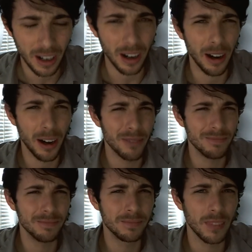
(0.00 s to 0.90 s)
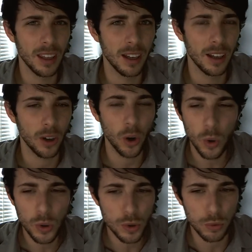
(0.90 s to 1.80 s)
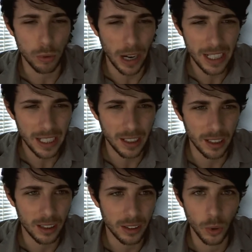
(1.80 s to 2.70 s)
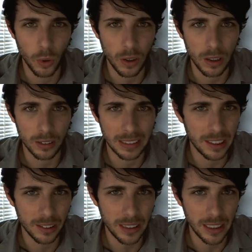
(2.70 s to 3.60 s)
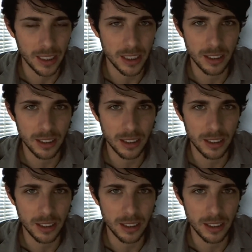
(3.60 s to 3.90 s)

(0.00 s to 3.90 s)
Who's writing your legalese?